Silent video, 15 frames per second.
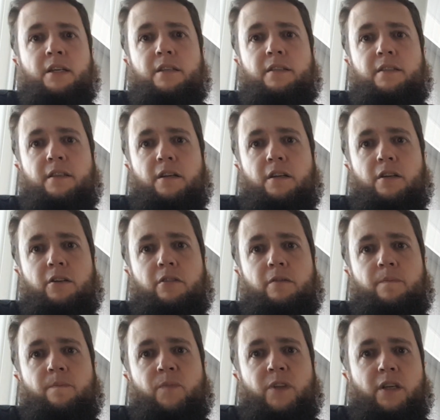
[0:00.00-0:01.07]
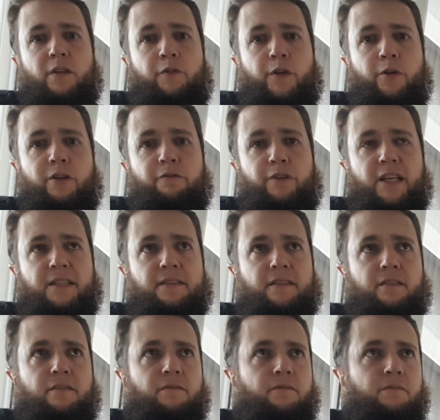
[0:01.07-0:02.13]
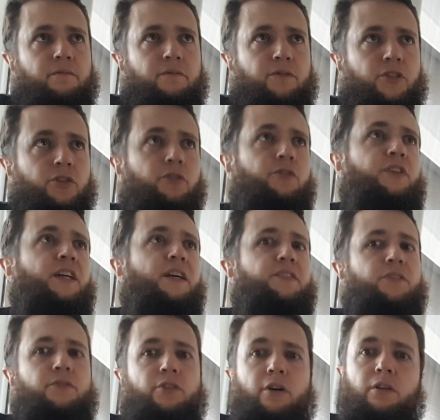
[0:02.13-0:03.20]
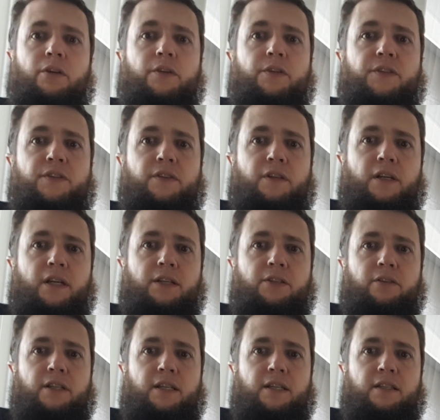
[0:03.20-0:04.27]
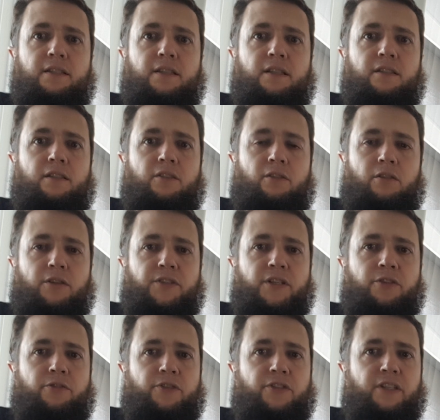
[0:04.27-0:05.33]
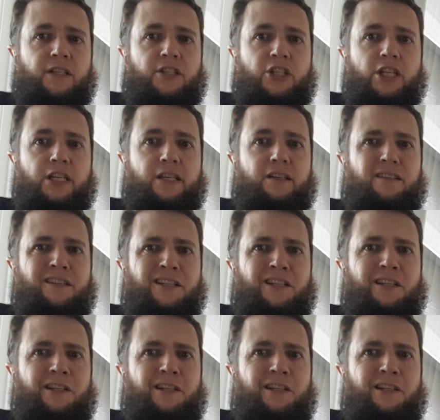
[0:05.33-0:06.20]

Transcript: So if you invested $2,000 and you're getting $60 interest each year,